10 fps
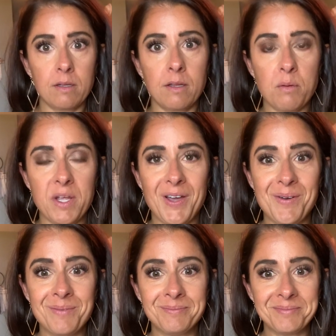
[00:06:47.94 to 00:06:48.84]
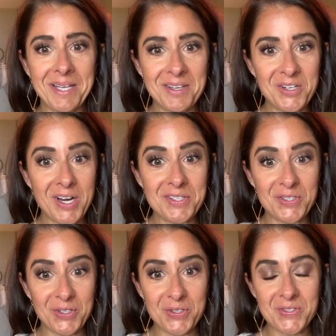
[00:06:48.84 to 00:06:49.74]
There we go. Under eye
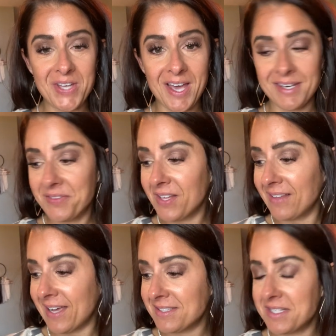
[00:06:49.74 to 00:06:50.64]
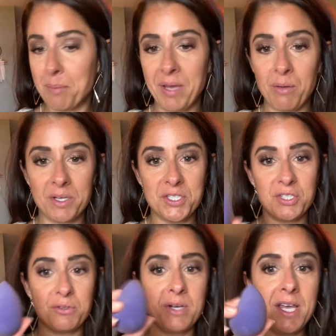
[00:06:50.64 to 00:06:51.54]
circle's gone. The last step I will
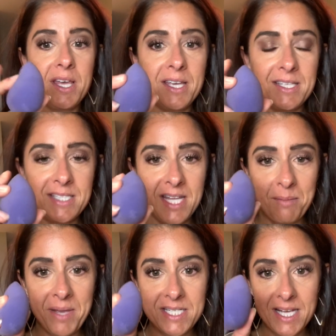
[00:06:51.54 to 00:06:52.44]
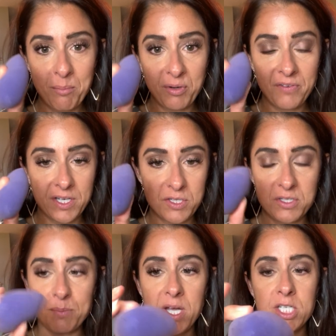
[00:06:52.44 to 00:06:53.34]
do is take my damp perfector
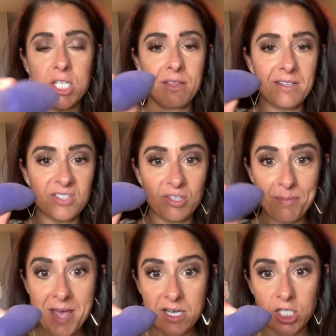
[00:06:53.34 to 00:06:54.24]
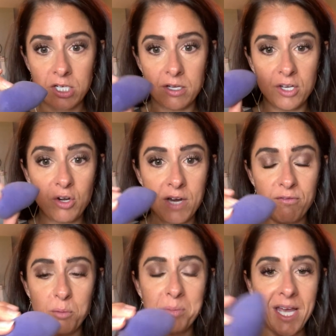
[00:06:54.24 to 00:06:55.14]
sponge. These are magical. They're great
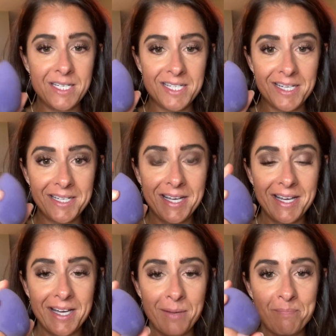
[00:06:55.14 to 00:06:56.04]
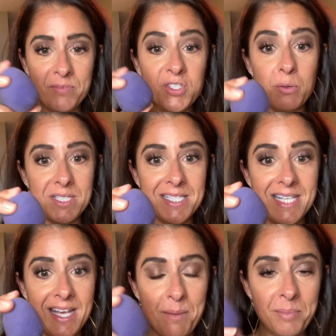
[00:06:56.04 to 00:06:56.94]
for blending. So it's
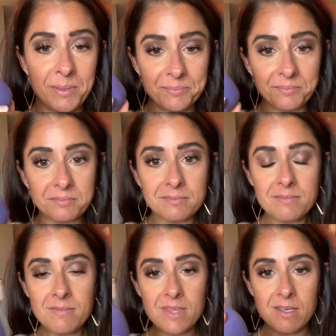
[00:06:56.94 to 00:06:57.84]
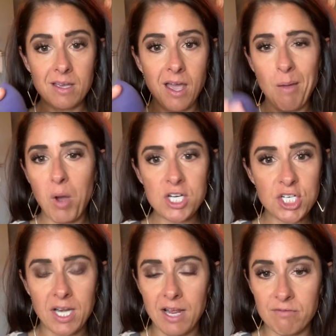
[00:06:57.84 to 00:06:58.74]
damp. I wash
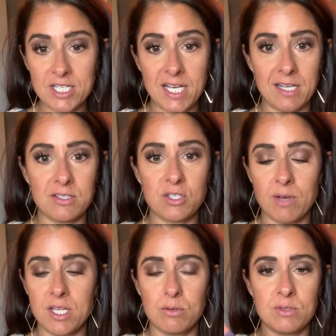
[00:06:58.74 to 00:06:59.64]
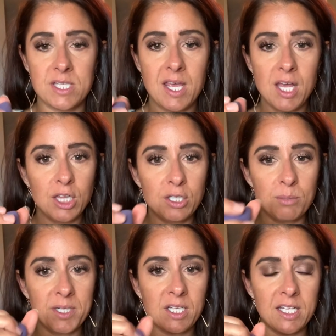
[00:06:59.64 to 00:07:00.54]
it every day. So I use a little
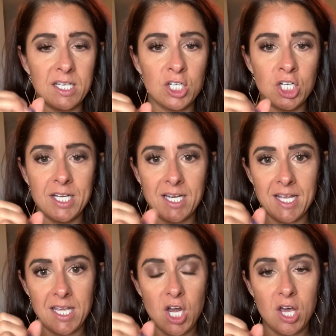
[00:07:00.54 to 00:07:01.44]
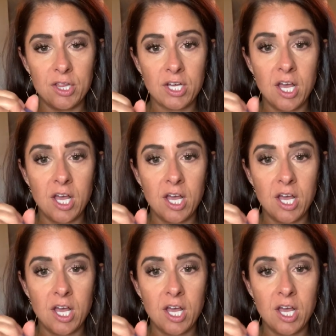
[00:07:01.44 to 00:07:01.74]
bit of cleaner and I get all the